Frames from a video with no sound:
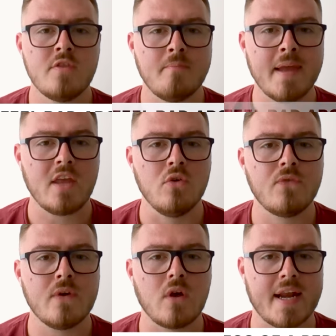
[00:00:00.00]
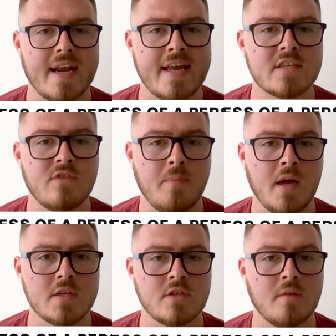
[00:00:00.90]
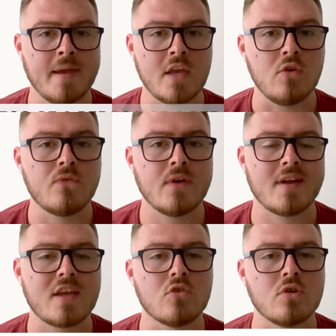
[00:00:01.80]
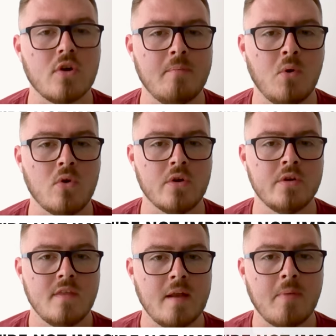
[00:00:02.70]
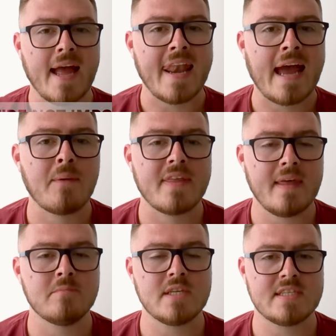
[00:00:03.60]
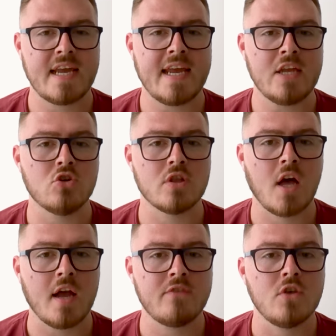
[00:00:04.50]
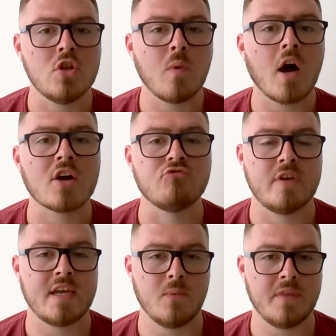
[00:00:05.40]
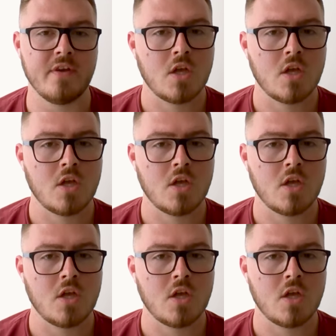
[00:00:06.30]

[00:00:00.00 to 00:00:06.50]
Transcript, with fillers: that make you feel like less of a person, that make you feel like you're not important, then by allowing them to stay in your life, you are agreeing with them.